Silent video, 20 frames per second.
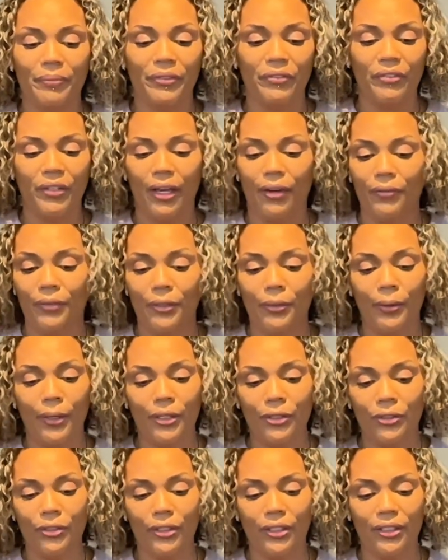If you have any
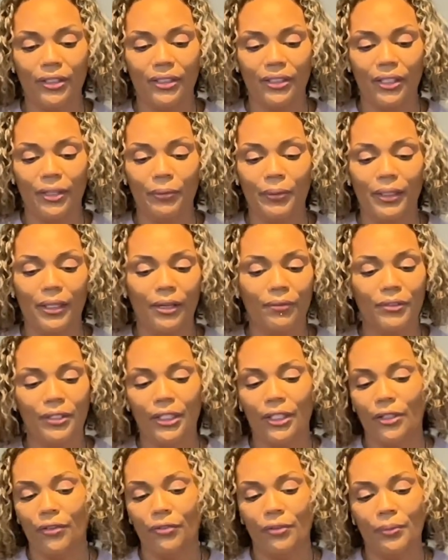questions, we'd love to
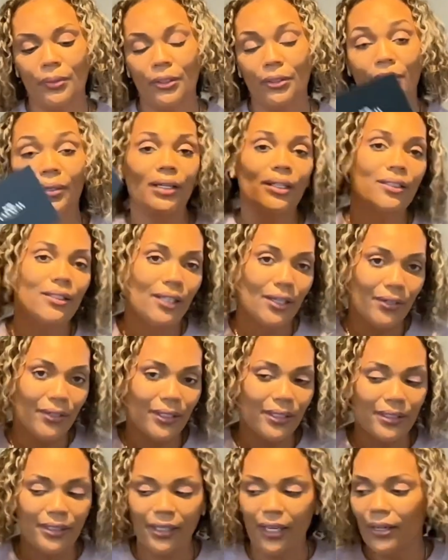hear from you,
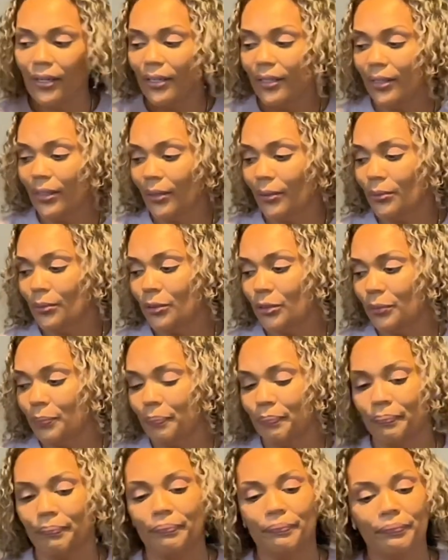etc., Coach."
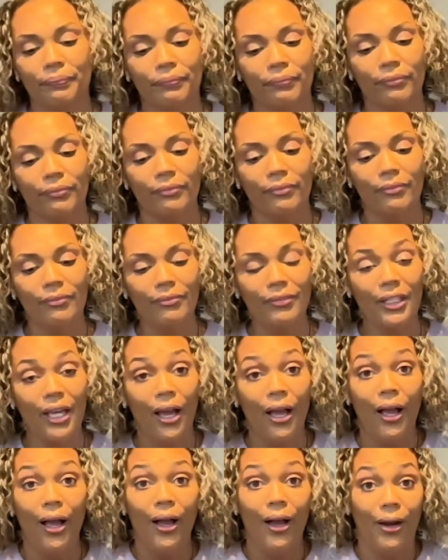
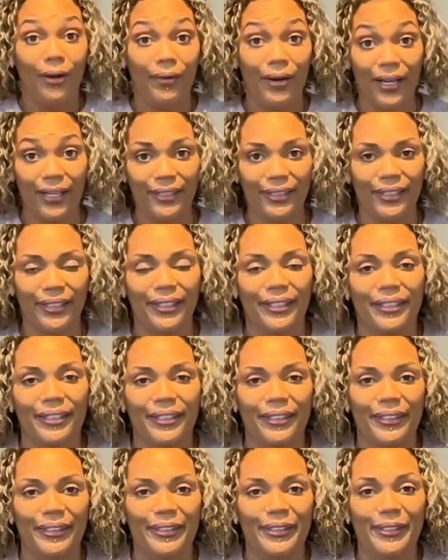All right,
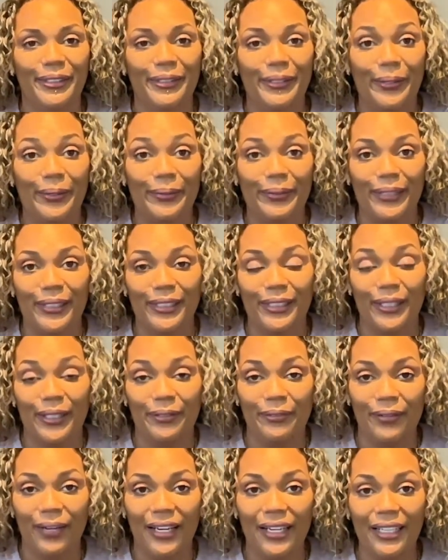so let's get
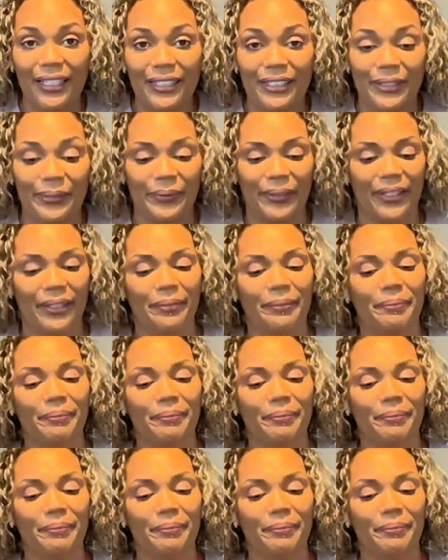right into it.